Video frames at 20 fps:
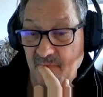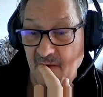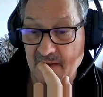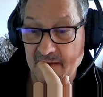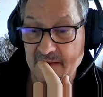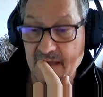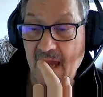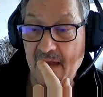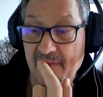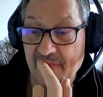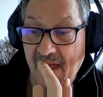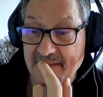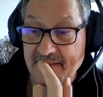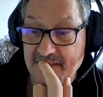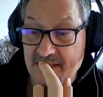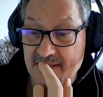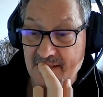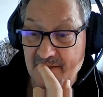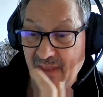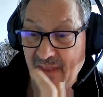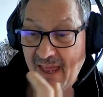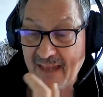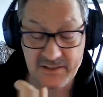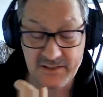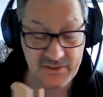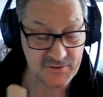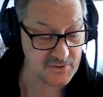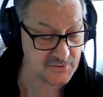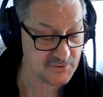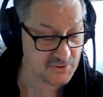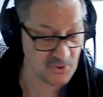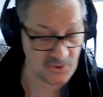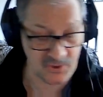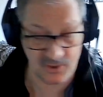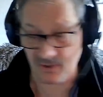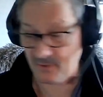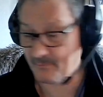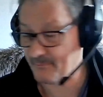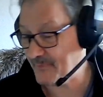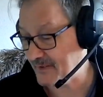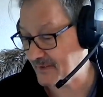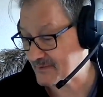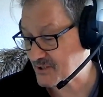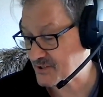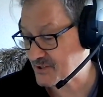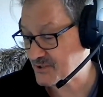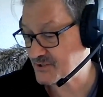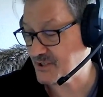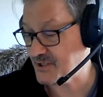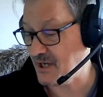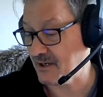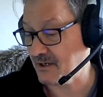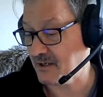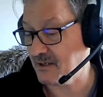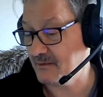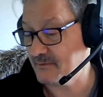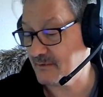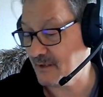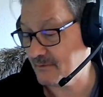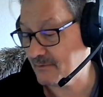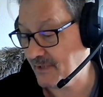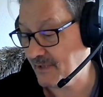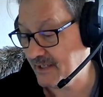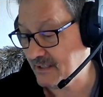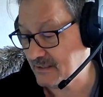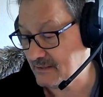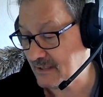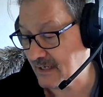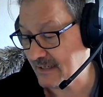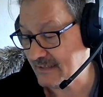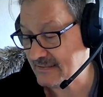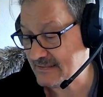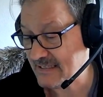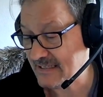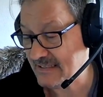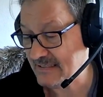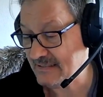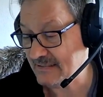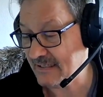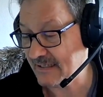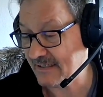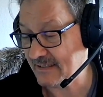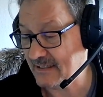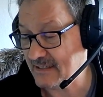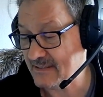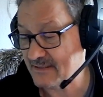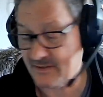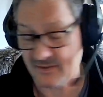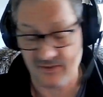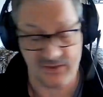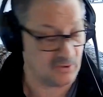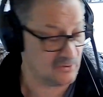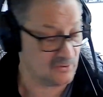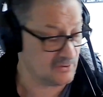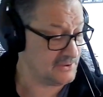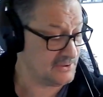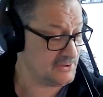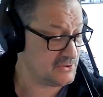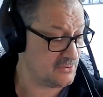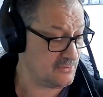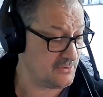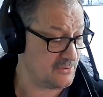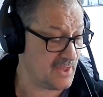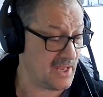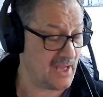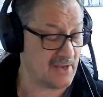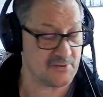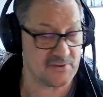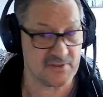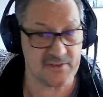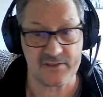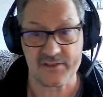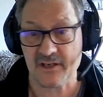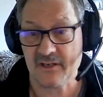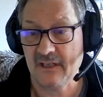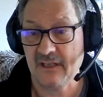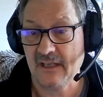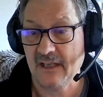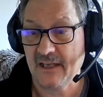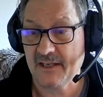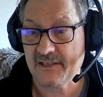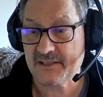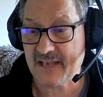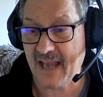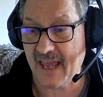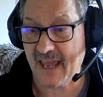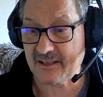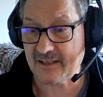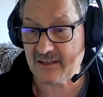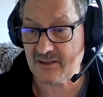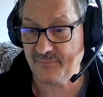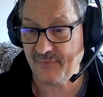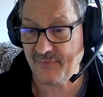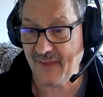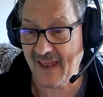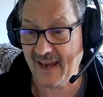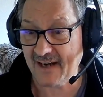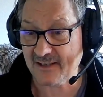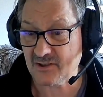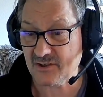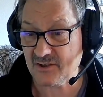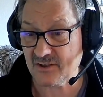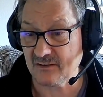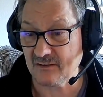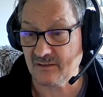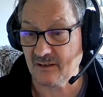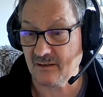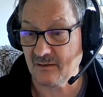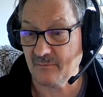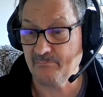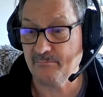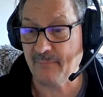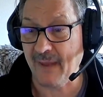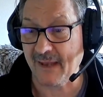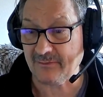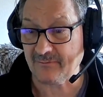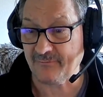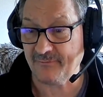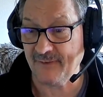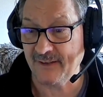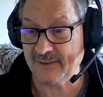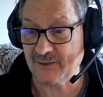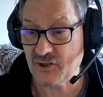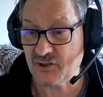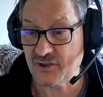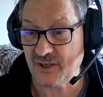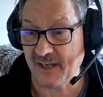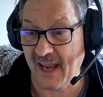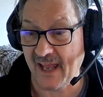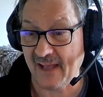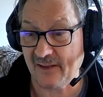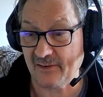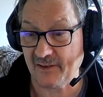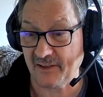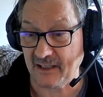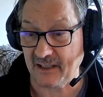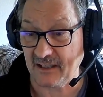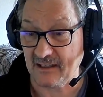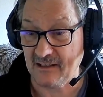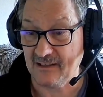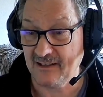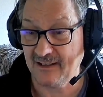Yeah, that's the term that stuck in the late 1990s and the early 2000s. Satisfaction met functionality.